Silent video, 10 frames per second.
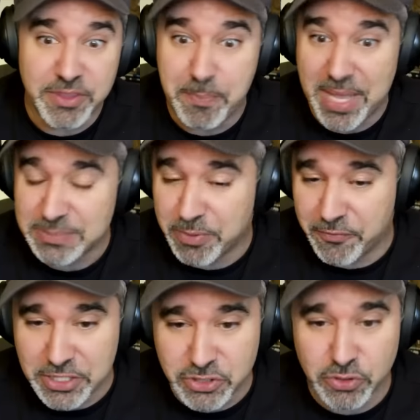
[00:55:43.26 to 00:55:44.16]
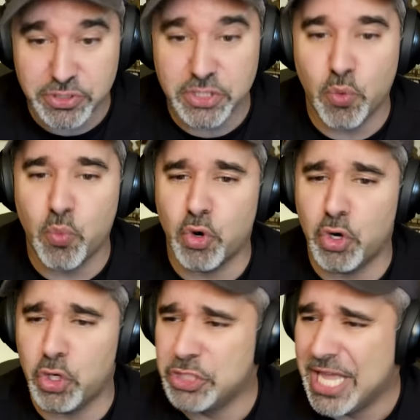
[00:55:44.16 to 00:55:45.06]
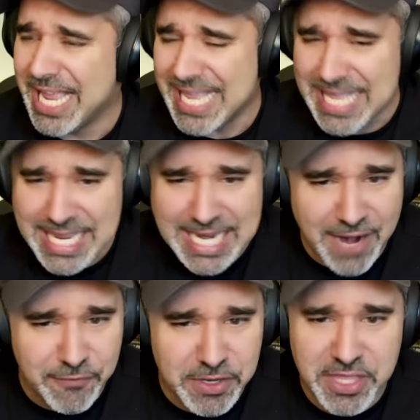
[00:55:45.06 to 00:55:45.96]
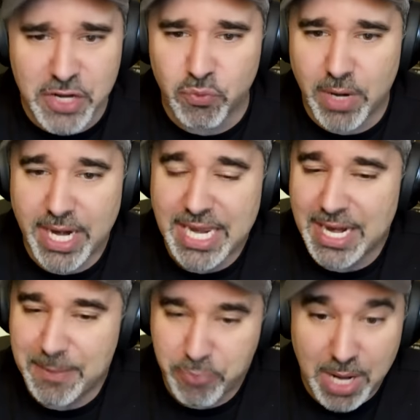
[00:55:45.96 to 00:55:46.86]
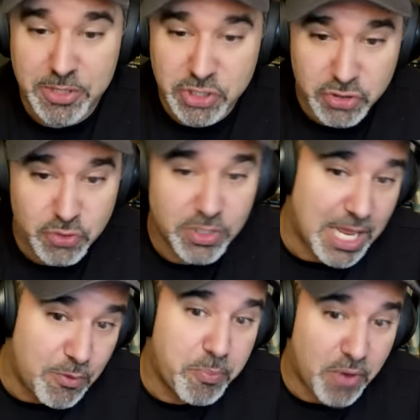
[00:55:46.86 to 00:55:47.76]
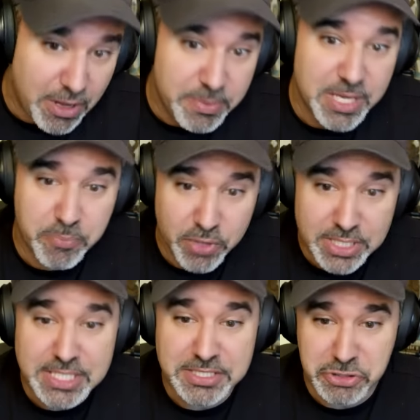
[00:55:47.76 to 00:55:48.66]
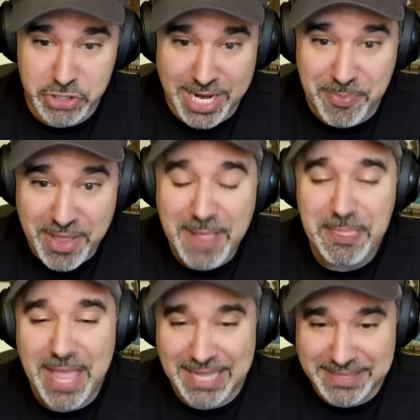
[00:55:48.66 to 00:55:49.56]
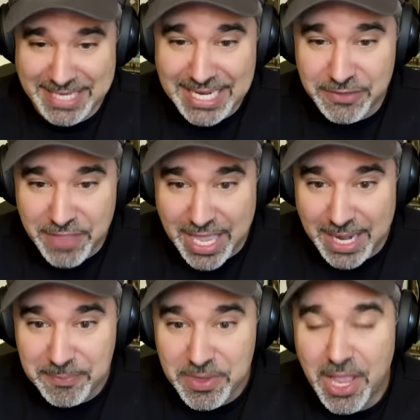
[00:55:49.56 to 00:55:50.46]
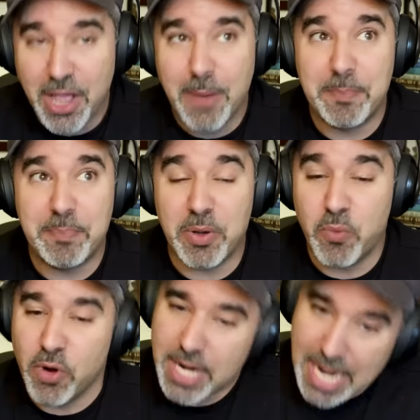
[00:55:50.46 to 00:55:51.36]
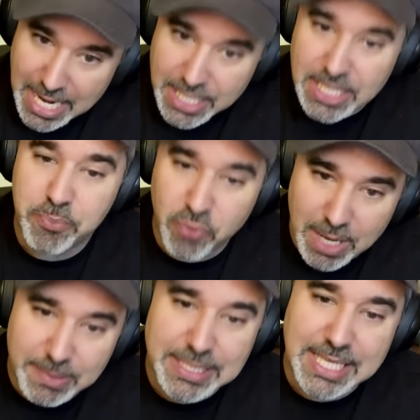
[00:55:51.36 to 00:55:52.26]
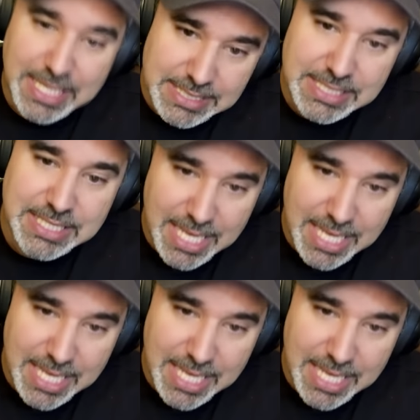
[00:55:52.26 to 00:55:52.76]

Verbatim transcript: the best professionals in the world, eat everything right. And I promise you, you and I will probably be in pretty decent shape at the yeah. end of that. But we're not going to probably get into the